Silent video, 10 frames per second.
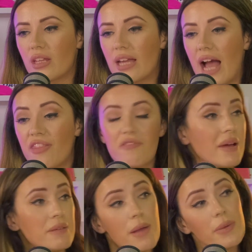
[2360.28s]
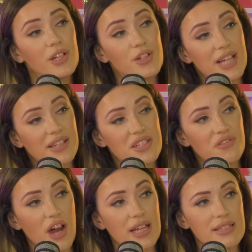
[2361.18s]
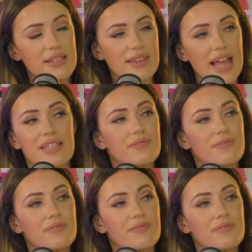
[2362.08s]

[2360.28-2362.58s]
and they've made maybe new dance friends, that's